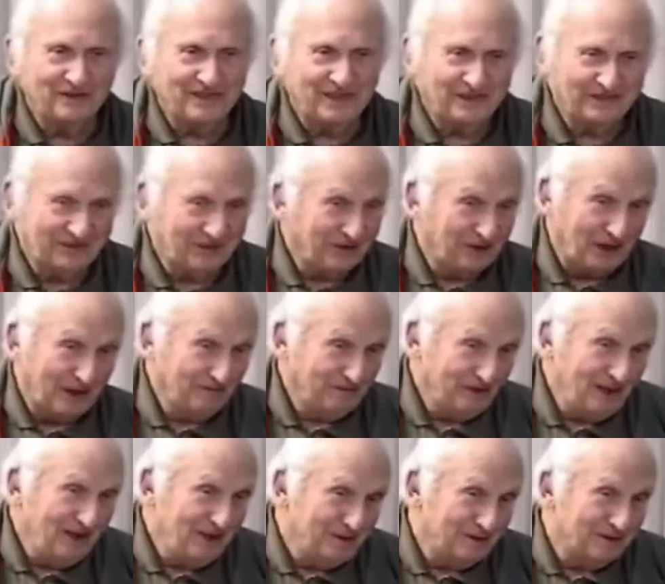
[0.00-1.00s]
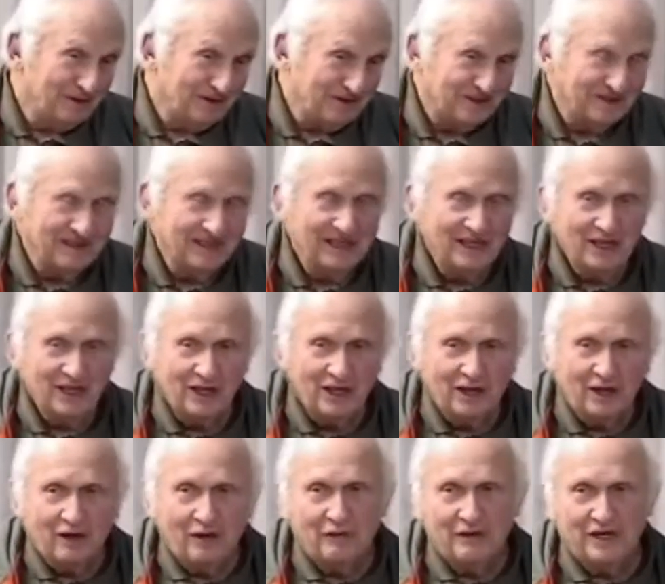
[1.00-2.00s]
I'll sell cut flowers. And
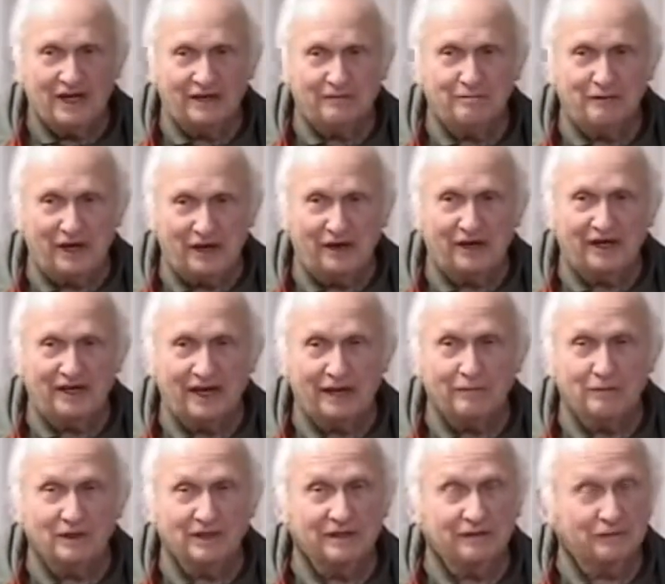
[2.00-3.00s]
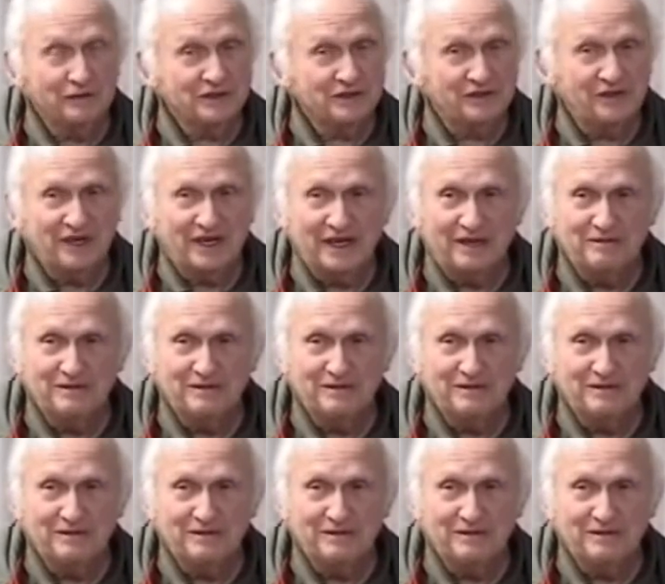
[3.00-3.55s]
we had Mary, I believe was her name.